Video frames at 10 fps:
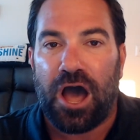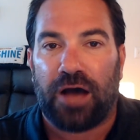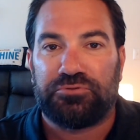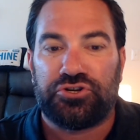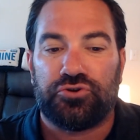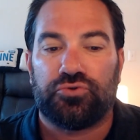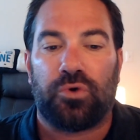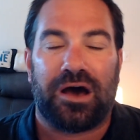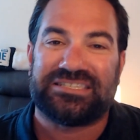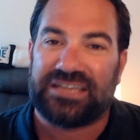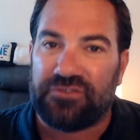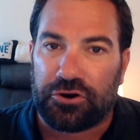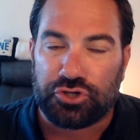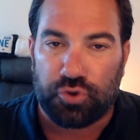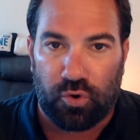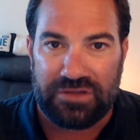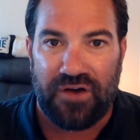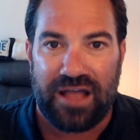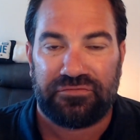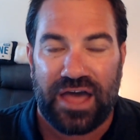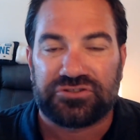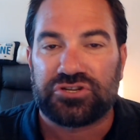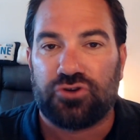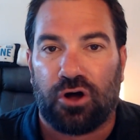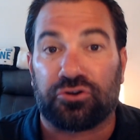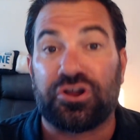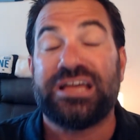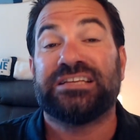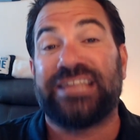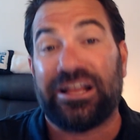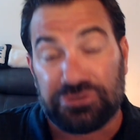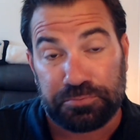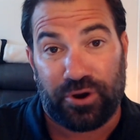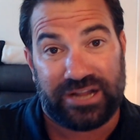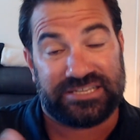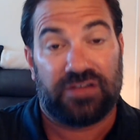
up to a $725,000 sales price.